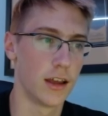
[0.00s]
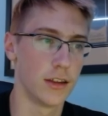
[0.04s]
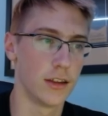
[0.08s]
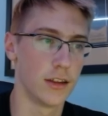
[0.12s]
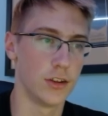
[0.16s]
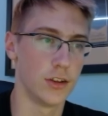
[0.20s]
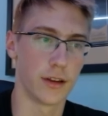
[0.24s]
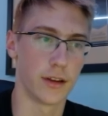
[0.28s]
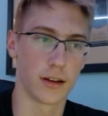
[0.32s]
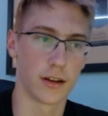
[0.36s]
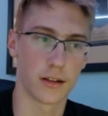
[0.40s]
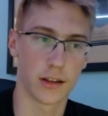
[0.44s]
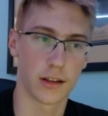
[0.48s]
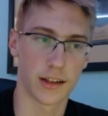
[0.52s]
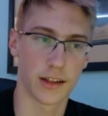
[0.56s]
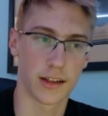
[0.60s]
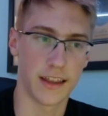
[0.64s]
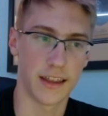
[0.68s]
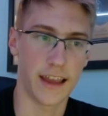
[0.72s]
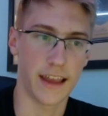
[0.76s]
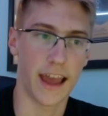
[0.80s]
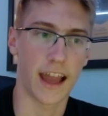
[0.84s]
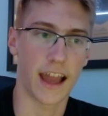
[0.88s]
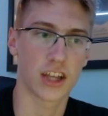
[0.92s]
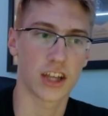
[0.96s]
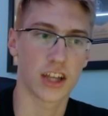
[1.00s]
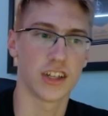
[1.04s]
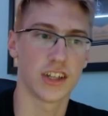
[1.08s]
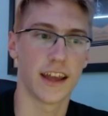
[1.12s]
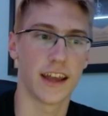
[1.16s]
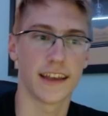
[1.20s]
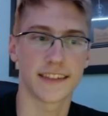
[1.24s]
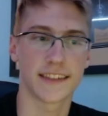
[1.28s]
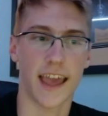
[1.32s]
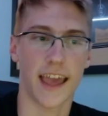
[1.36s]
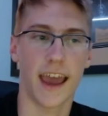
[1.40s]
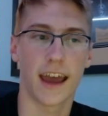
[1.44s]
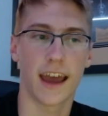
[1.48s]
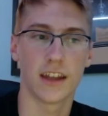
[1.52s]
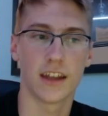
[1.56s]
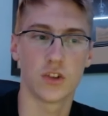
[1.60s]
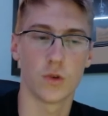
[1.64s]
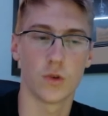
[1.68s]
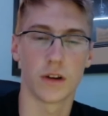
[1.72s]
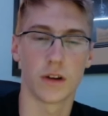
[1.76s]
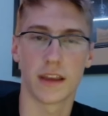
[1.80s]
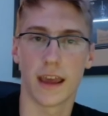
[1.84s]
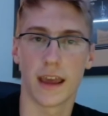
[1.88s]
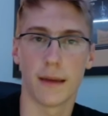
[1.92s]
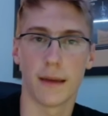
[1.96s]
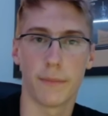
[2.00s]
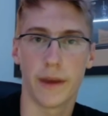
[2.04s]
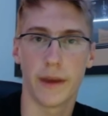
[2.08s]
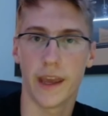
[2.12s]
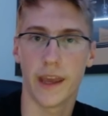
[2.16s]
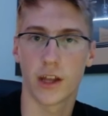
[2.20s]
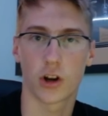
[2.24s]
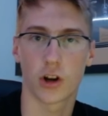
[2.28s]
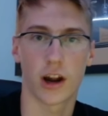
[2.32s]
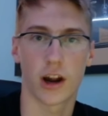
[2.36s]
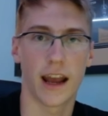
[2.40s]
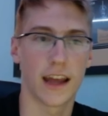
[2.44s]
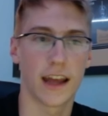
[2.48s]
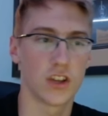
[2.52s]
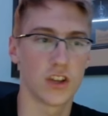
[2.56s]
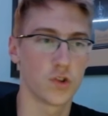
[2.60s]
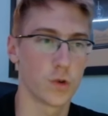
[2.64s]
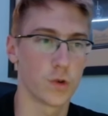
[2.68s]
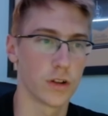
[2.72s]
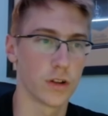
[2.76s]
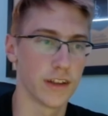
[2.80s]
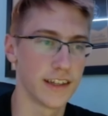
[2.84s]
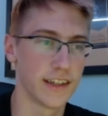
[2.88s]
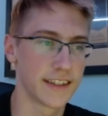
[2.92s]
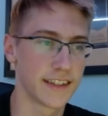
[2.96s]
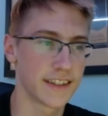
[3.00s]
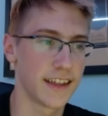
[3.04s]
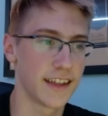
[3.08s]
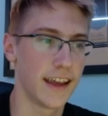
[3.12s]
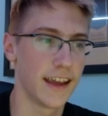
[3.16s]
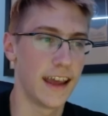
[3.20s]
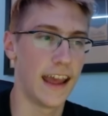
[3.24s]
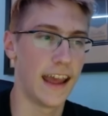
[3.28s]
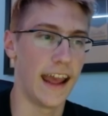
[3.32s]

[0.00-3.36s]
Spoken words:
You can click the action as add to a campaign or add to a list,